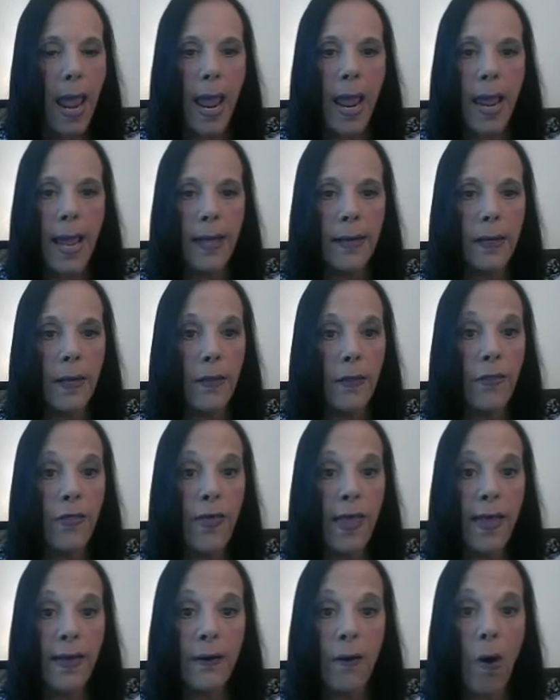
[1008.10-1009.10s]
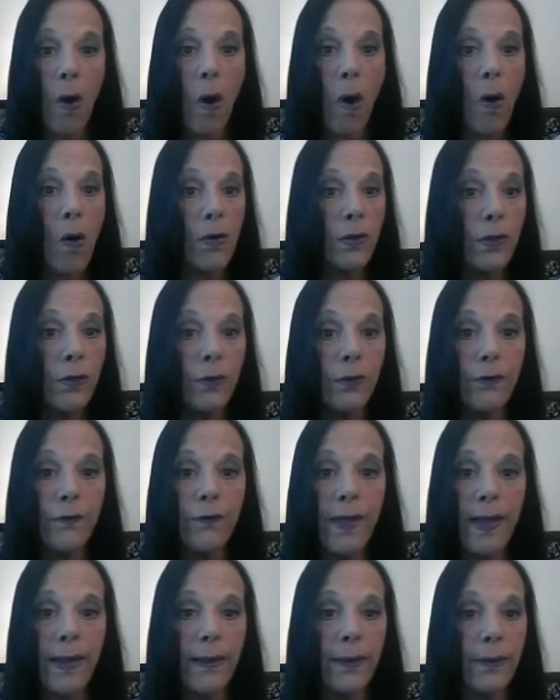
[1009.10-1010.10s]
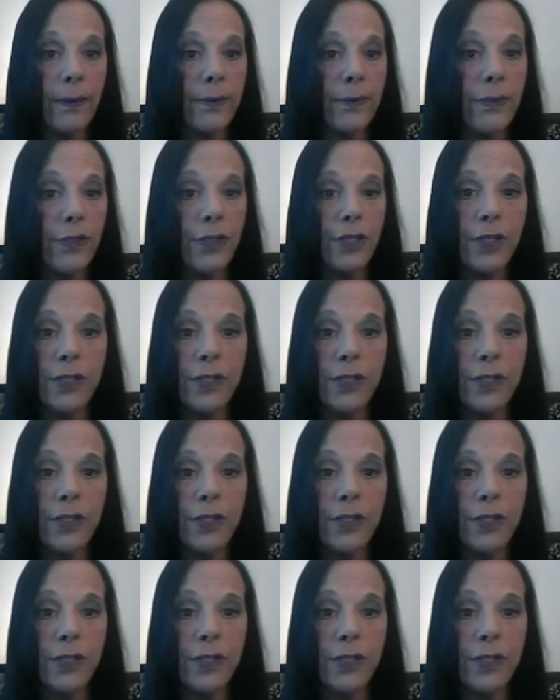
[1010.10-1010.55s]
And then all your veils